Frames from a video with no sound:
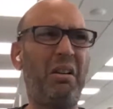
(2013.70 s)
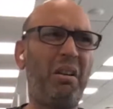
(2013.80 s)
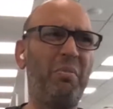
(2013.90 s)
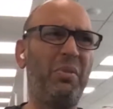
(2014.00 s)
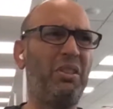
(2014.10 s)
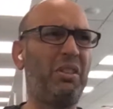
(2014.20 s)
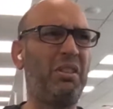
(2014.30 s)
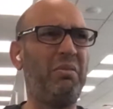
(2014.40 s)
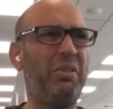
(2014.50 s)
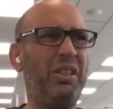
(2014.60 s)
I'm not
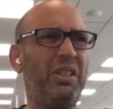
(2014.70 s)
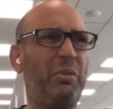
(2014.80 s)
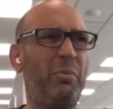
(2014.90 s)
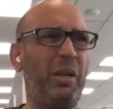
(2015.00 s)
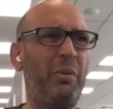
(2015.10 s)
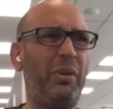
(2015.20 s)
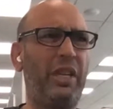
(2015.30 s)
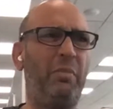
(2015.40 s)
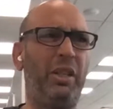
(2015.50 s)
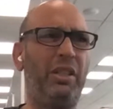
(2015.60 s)
convinced about what
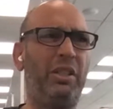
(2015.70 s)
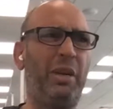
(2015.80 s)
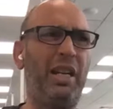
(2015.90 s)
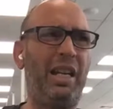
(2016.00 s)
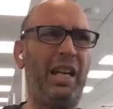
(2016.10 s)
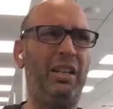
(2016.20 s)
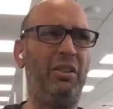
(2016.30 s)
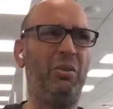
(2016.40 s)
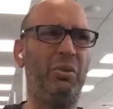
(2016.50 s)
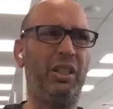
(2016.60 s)
that means about
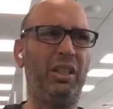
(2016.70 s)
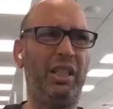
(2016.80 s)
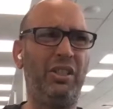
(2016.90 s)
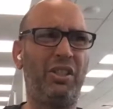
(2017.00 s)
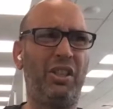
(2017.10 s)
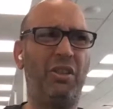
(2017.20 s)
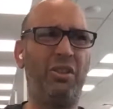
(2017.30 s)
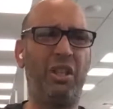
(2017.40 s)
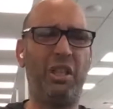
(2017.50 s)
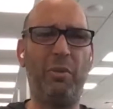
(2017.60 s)
edit or delete. So
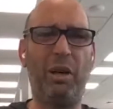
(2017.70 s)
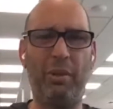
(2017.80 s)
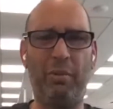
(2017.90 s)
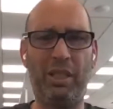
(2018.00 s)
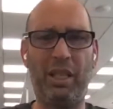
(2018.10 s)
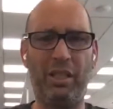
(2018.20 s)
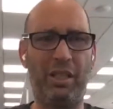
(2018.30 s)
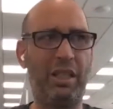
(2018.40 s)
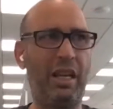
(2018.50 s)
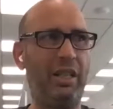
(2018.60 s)
there might be a
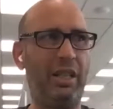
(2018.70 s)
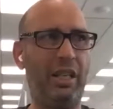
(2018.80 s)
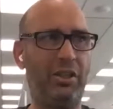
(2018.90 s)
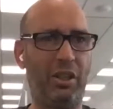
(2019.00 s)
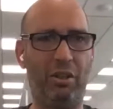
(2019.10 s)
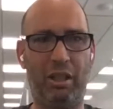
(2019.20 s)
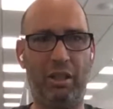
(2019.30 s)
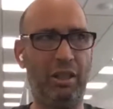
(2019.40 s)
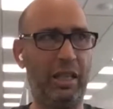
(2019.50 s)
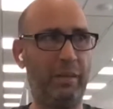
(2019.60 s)
misunderstanding there. So
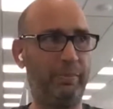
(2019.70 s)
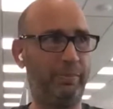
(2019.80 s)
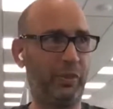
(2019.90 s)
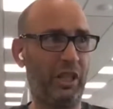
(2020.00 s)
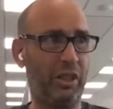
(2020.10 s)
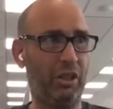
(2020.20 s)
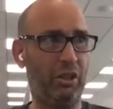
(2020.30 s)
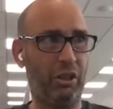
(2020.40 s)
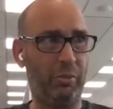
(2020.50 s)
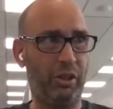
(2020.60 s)
that's an
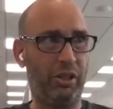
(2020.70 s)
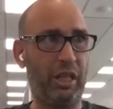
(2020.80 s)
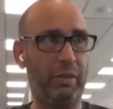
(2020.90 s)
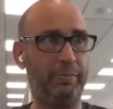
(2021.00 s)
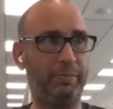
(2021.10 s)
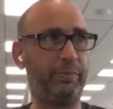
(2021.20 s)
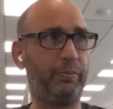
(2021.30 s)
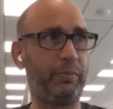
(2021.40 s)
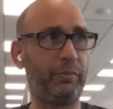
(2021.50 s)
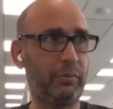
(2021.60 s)
anonymous
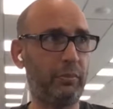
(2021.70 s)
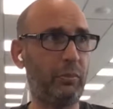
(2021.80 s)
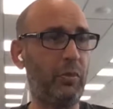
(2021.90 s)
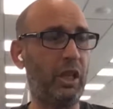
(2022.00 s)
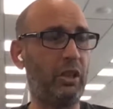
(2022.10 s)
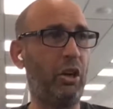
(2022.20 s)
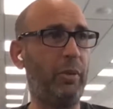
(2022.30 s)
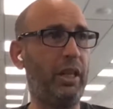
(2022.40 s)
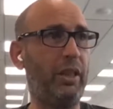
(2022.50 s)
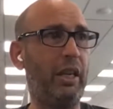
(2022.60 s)

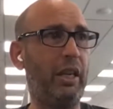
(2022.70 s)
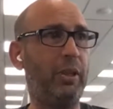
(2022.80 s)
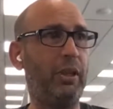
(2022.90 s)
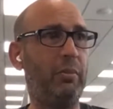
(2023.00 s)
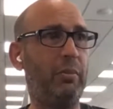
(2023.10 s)
comment there, but